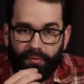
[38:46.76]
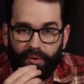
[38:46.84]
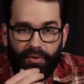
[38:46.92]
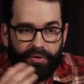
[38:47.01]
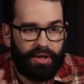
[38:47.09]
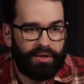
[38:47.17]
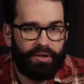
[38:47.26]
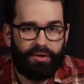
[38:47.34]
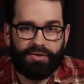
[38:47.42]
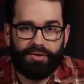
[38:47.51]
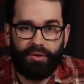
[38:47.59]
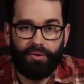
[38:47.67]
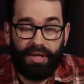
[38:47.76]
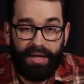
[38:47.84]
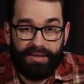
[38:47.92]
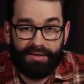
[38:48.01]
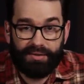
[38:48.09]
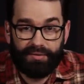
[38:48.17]
Well, there goes the whole
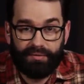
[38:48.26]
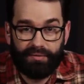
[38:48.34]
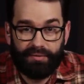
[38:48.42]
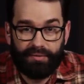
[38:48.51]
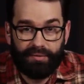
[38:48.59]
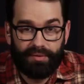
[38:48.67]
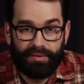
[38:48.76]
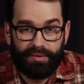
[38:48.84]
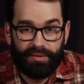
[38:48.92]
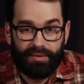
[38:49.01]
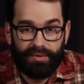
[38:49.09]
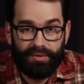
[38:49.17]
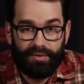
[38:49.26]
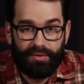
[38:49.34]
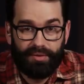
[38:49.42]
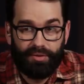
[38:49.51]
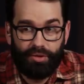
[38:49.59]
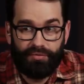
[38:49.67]
case.
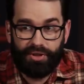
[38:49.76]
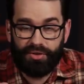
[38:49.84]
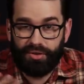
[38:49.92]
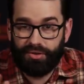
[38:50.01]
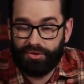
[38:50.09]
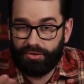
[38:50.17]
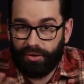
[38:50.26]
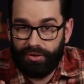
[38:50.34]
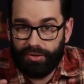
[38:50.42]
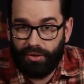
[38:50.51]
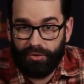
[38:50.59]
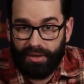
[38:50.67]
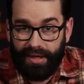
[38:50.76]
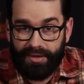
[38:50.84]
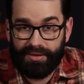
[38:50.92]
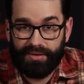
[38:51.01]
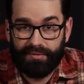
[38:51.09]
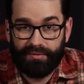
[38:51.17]
You've just destroyed your whole
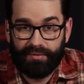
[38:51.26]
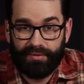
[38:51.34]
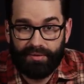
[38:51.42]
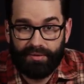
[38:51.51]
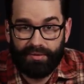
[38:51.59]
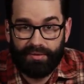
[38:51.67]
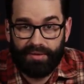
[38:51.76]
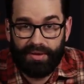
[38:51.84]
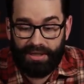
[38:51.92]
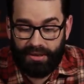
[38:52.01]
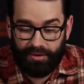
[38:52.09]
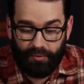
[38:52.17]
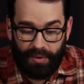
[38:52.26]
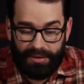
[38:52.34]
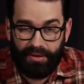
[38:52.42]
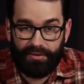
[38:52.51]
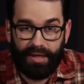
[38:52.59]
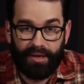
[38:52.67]
case. It's out the
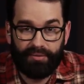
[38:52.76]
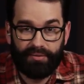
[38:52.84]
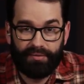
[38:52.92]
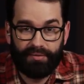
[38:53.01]
window now.